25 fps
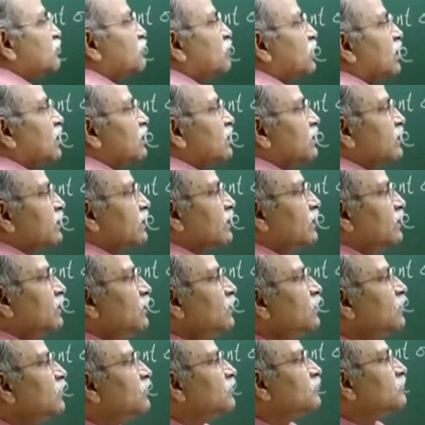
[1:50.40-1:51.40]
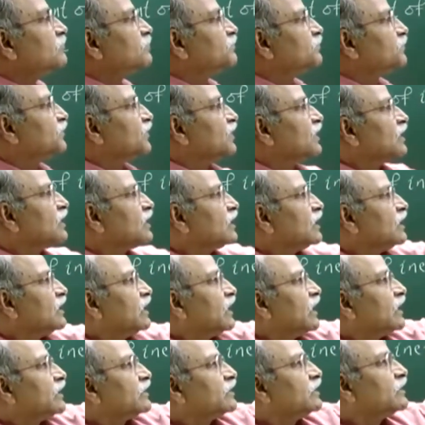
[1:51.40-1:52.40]
of the particle
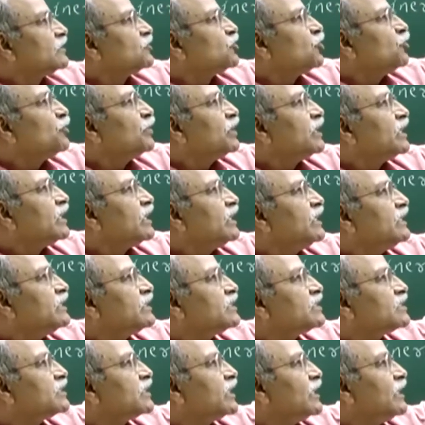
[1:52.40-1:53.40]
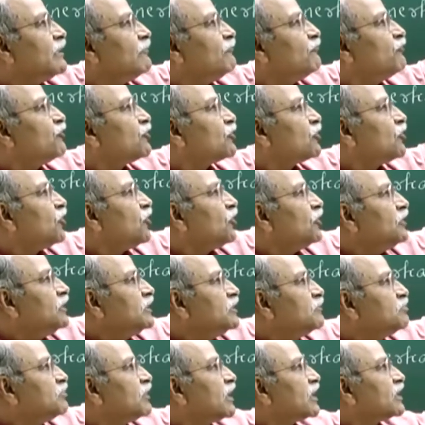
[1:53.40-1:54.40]
and this omega is same for
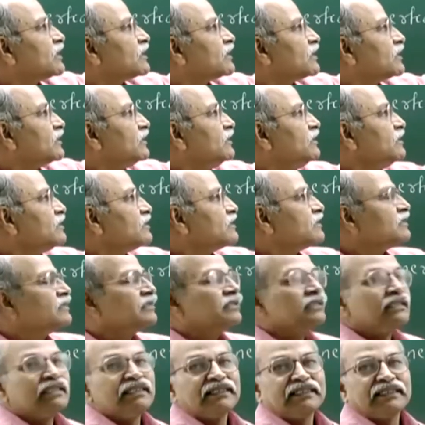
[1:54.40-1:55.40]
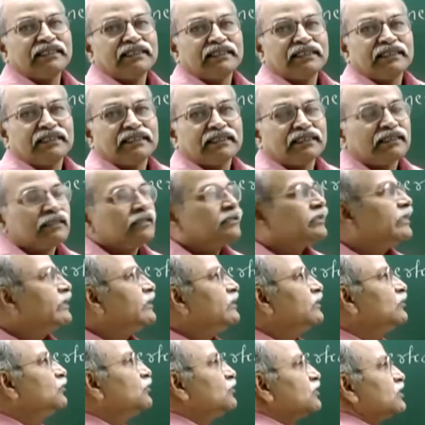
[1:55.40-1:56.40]
all the particles,
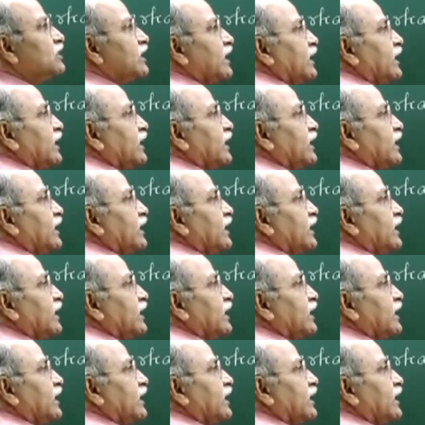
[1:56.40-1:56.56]
then you